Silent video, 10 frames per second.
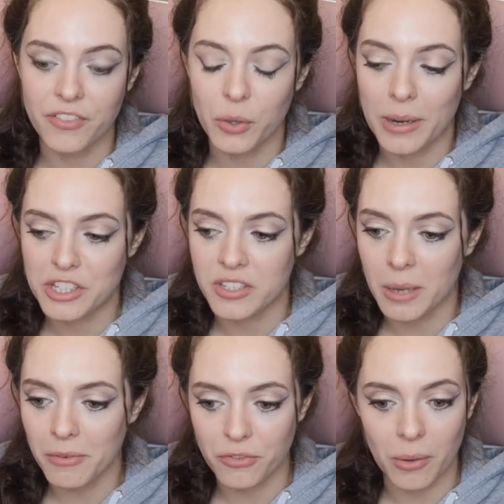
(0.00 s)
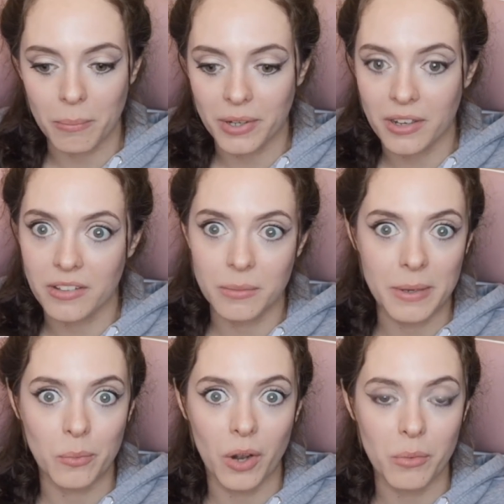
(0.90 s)
feel where she's coming from because I
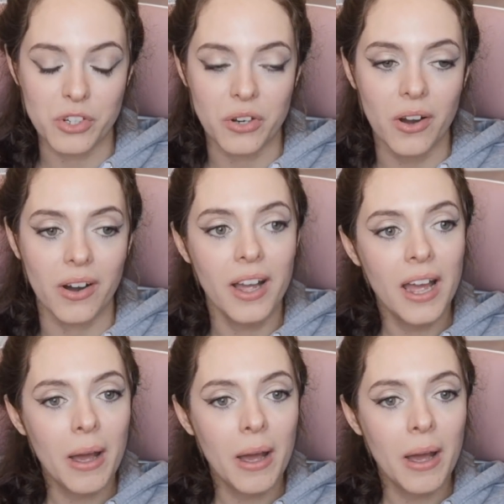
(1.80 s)
mean, why would you not?